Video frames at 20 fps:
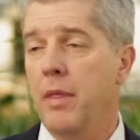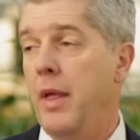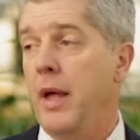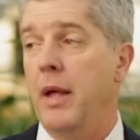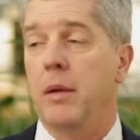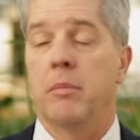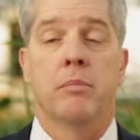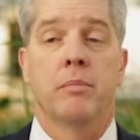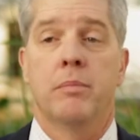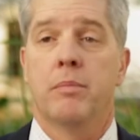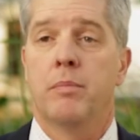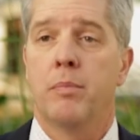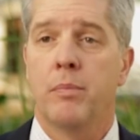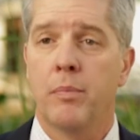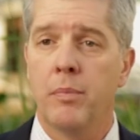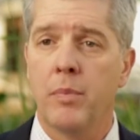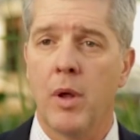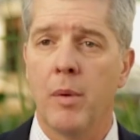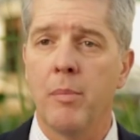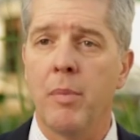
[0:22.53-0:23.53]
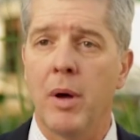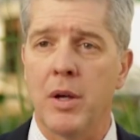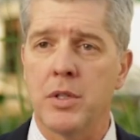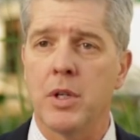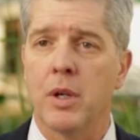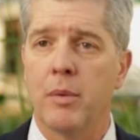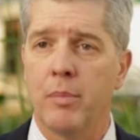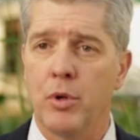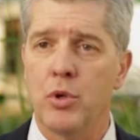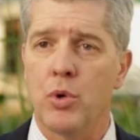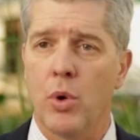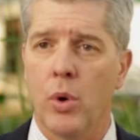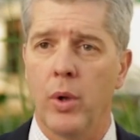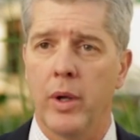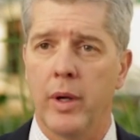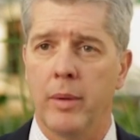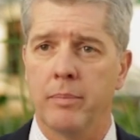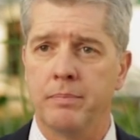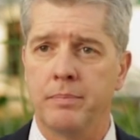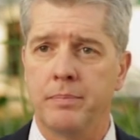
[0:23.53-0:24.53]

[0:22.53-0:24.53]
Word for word: than combusting petroleum.